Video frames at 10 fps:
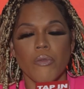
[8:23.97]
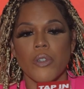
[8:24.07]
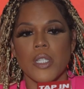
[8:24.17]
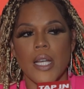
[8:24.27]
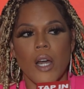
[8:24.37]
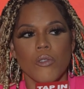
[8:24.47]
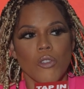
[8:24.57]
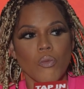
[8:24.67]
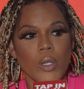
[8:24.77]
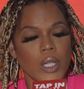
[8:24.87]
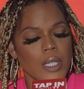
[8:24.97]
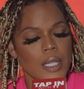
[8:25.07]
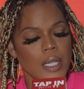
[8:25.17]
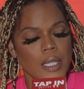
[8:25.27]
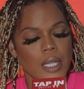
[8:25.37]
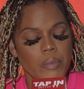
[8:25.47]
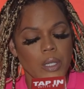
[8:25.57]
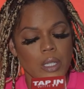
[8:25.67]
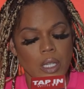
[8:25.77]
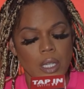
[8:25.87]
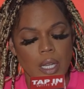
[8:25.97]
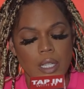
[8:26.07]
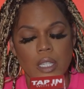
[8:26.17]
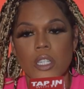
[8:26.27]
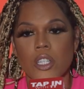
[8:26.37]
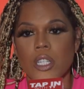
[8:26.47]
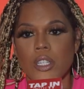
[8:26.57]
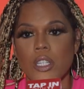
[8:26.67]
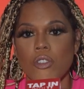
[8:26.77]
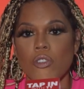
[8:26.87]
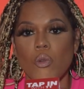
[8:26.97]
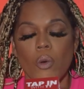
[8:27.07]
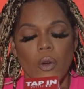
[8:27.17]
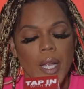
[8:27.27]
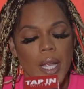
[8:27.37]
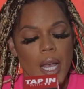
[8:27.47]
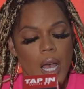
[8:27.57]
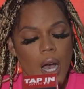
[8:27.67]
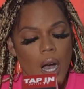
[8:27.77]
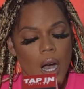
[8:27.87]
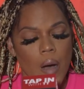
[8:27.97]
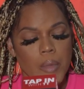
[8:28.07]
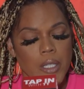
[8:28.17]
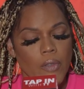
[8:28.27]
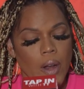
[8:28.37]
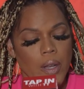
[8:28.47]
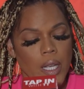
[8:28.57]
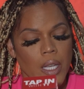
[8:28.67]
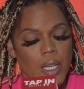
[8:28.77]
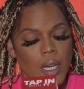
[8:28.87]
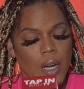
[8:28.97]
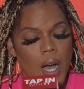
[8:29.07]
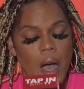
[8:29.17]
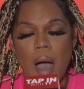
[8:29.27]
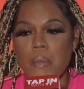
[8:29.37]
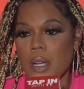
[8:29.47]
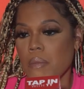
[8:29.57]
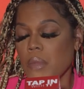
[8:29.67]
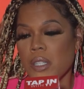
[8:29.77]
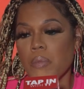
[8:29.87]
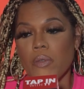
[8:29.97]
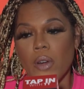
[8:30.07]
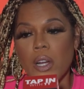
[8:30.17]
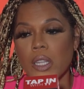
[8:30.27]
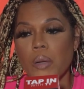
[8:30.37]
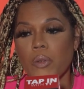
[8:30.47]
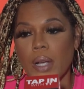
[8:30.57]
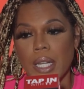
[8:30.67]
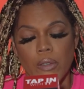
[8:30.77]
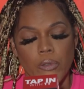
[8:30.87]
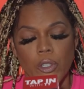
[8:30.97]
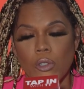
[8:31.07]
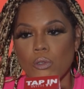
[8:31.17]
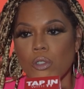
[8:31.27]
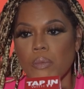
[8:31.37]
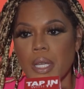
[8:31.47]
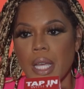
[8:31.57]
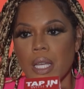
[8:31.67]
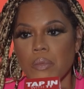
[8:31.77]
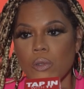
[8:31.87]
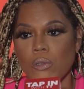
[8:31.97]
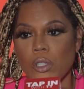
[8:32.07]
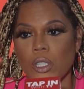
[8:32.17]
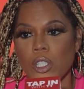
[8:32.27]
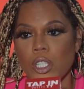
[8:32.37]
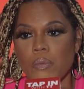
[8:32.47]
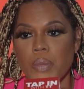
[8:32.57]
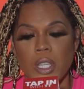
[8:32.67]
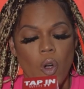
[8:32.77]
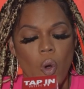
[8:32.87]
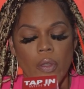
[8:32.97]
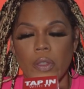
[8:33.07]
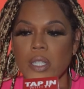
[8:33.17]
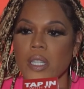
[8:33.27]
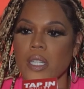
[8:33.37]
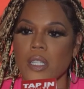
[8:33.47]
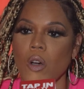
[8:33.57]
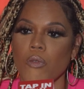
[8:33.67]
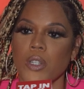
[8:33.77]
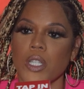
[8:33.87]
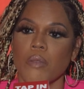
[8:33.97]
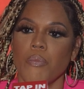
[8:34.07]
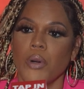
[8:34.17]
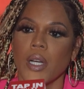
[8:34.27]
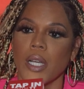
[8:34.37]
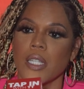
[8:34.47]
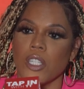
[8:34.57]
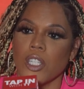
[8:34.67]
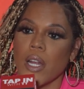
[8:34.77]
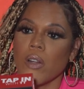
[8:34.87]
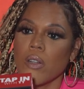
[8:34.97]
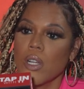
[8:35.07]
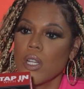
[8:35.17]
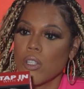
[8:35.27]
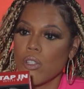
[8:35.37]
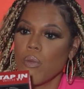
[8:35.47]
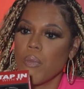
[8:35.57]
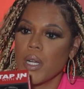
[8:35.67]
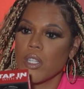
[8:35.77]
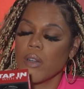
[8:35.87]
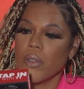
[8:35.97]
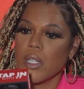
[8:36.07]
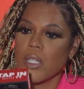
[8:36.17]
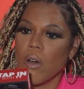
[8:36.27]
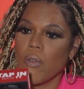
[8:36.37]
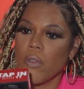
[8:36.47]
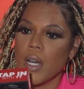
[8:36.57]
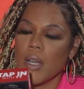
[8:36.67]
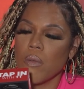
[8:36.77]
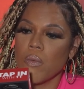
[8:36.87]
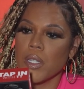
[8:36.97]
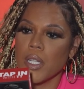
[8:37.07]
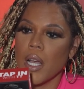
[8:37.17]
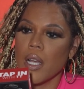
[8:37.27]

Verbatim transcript: for Sale" to really dig deep into into Jeezy's story. Um, it's very it must have been very liberating for you to be able to just be your authentic self in this book and share so much of yourself. Mm, was it? Was, it,